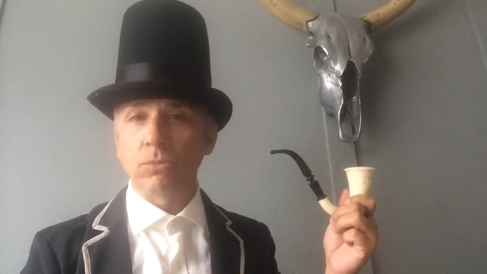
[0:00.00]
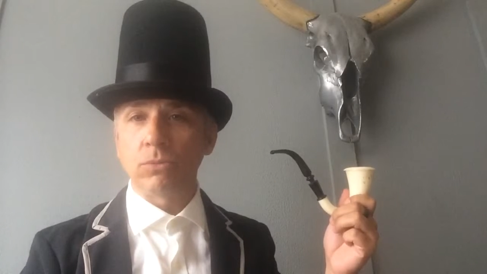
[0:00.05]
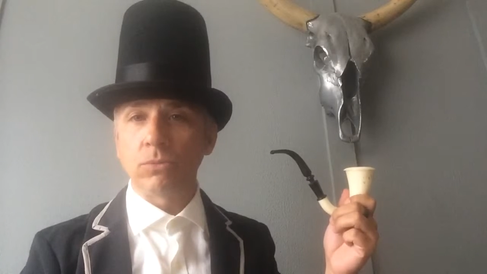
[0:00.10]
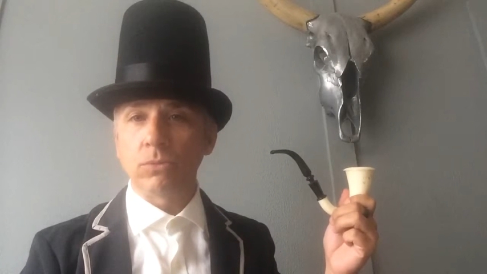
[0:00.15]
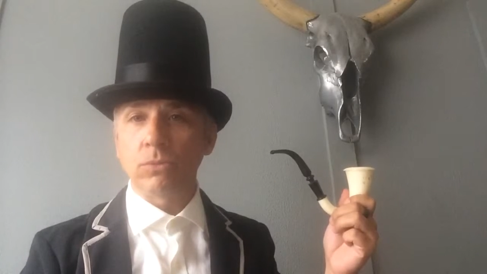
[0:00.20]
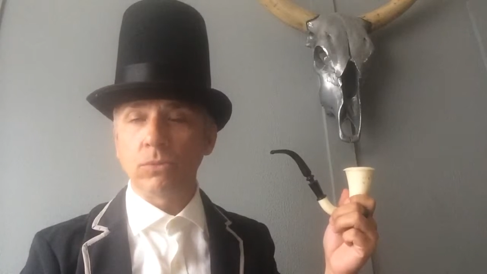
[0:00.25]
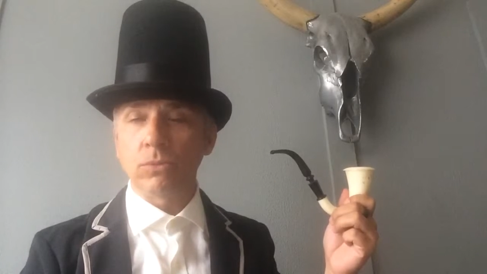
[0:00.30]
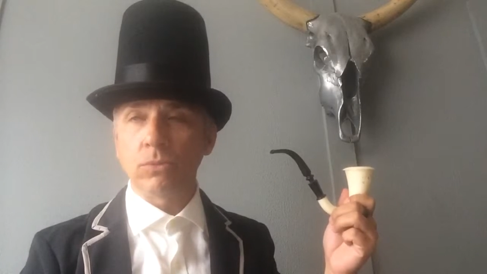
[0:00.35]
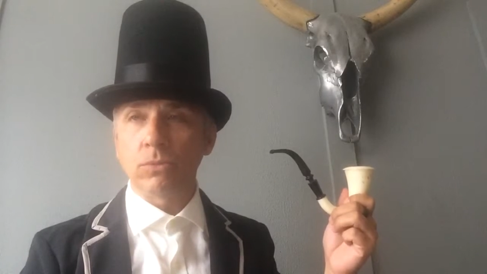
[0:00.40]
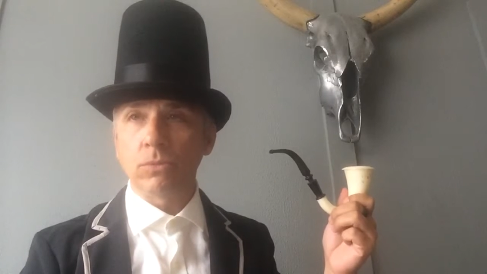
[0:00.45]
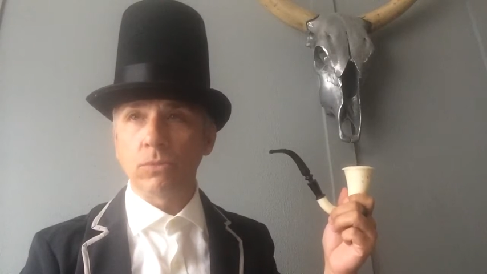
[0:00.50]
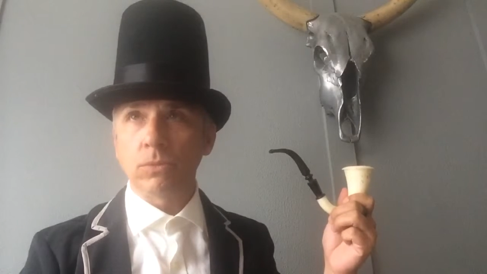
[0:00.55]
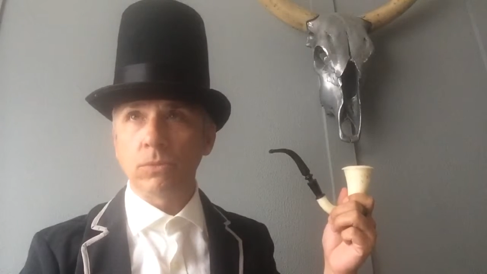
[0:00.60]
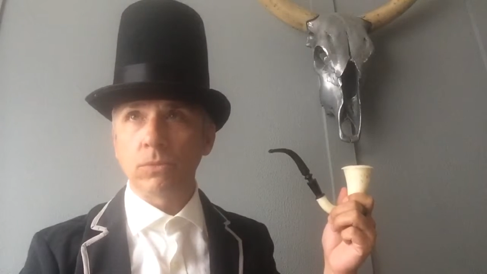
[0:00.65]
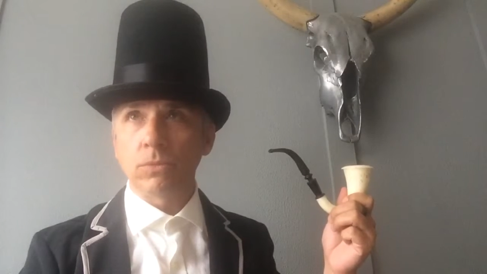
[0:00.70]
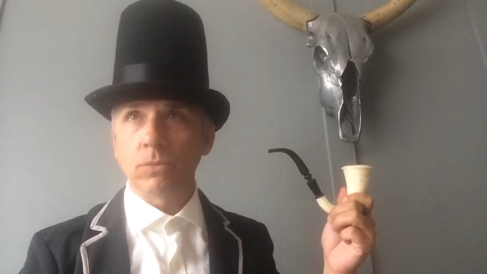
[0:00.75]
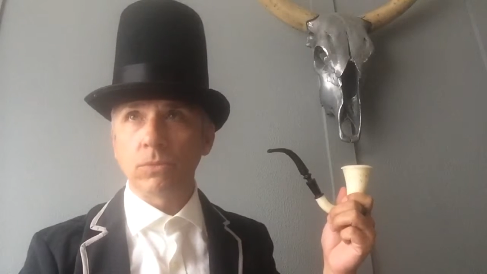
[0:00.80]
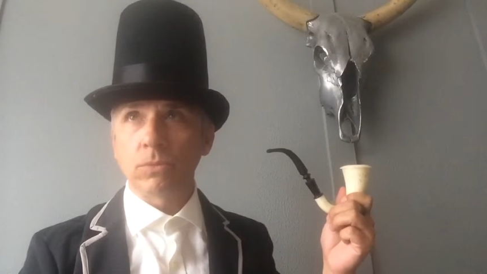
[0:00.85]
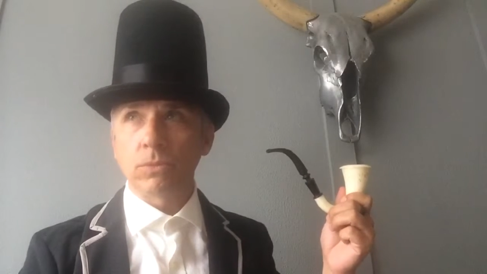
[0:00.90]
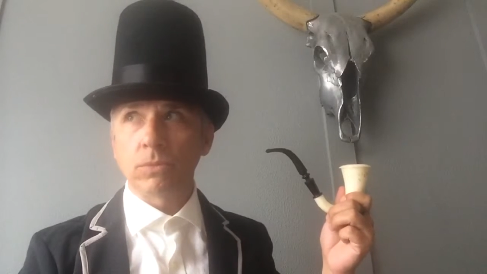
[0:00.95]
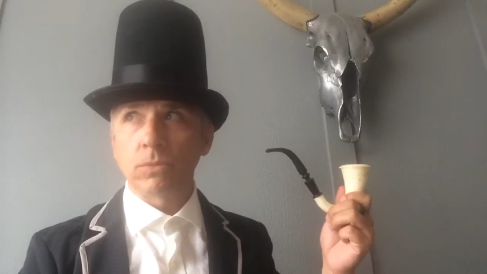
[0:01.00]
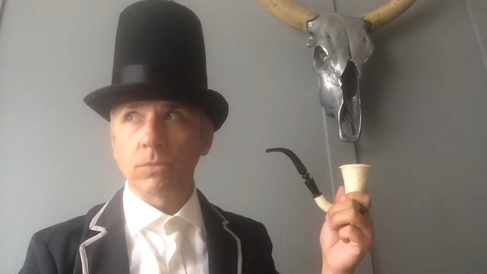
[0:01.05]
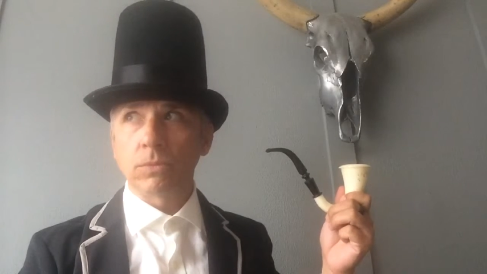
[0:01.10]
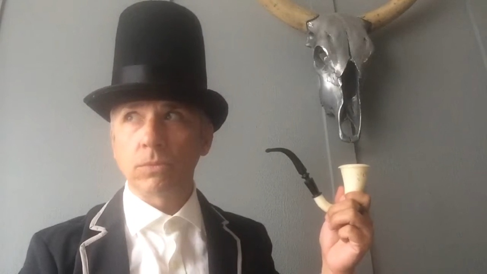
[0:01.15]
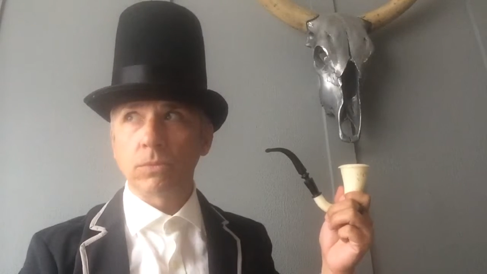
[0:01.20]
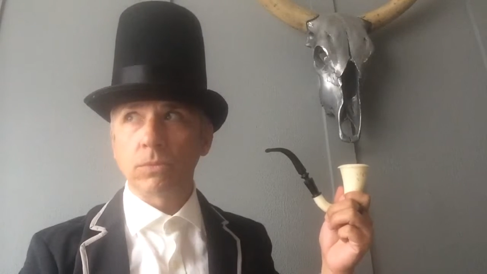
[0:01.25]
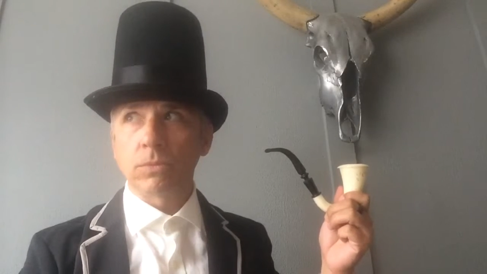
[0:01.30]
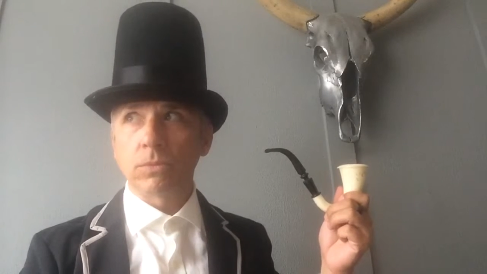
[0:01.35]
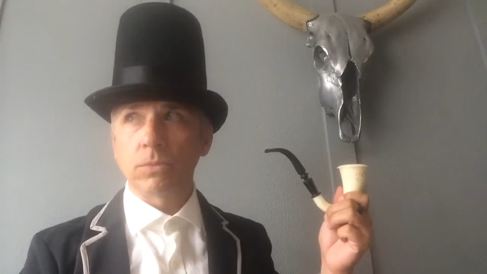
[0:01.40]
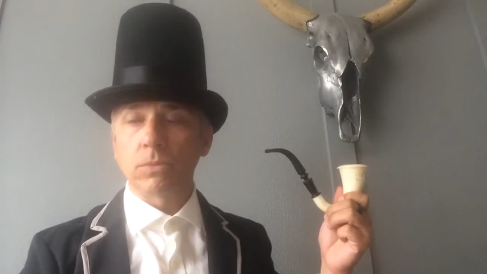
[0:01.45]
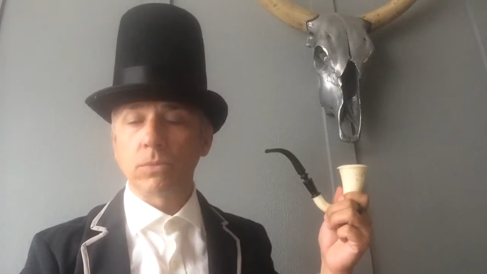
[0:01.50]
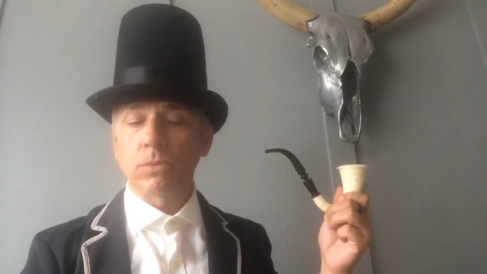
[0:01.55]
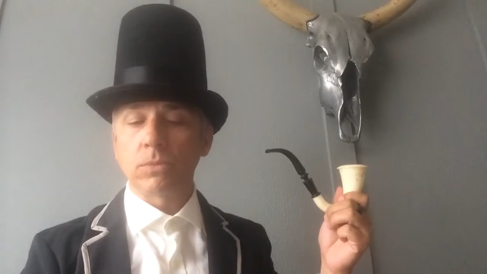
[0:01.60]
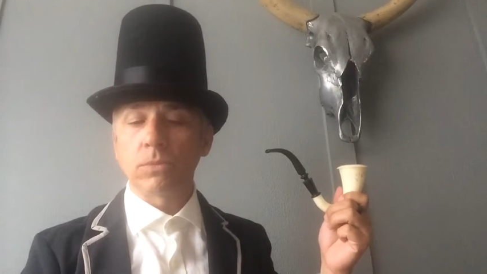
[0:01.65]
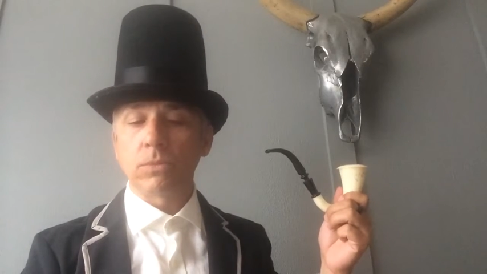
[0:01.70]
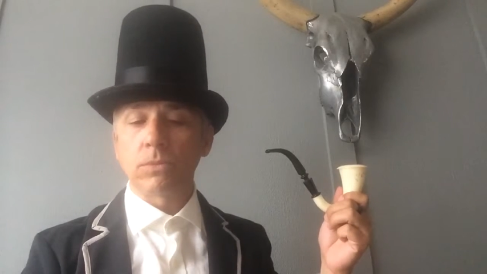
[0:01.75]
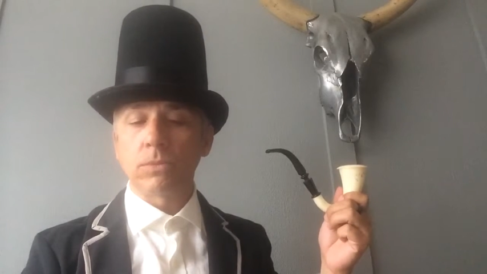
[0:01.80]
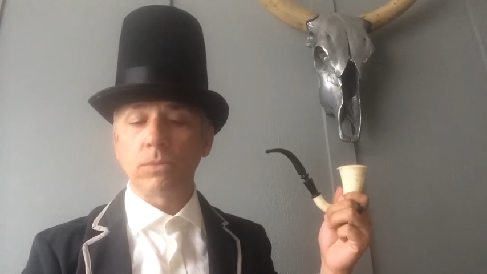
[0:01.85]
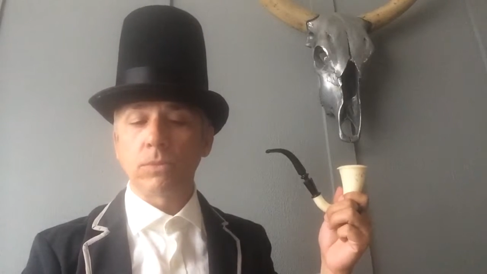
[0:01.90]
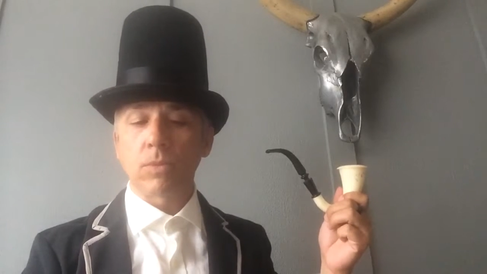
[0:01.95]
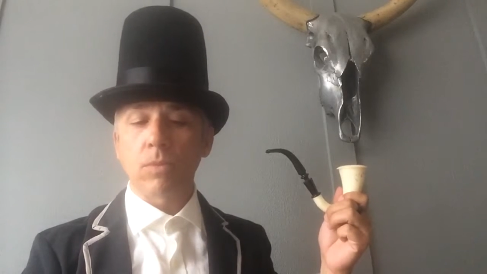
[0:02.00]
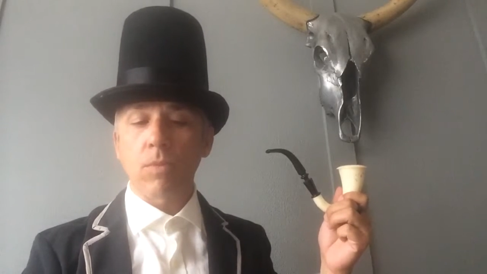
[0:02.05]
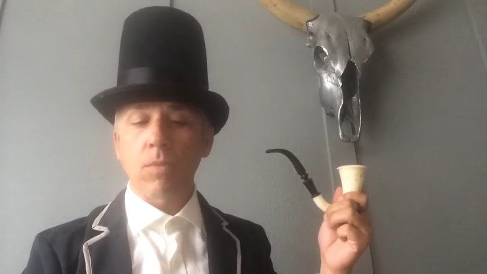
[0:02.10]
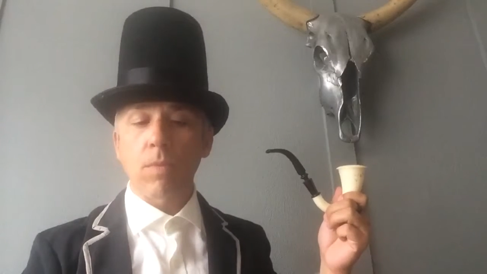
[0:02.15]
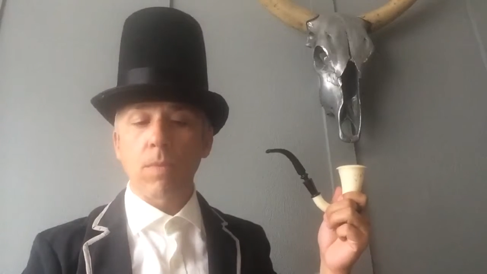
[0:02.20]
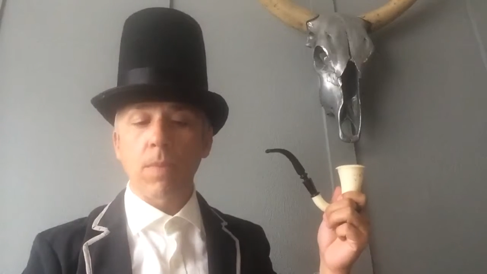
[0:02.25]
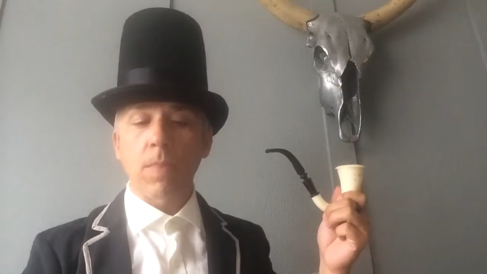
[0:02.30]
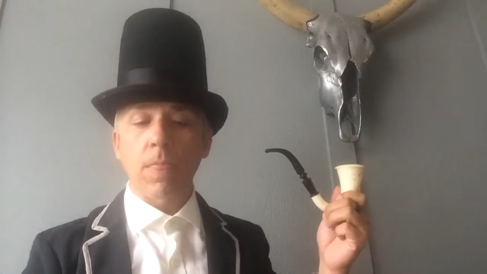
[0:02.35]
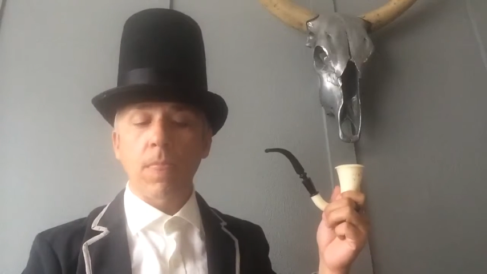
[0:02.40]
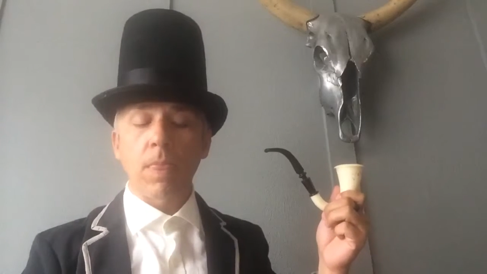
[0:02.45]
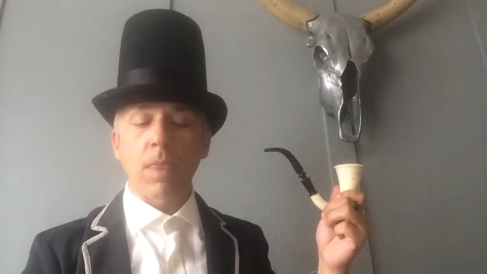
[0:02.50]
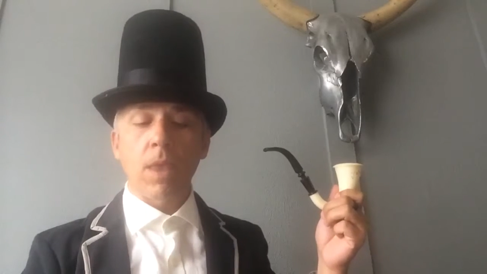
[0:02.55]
Nothing is said.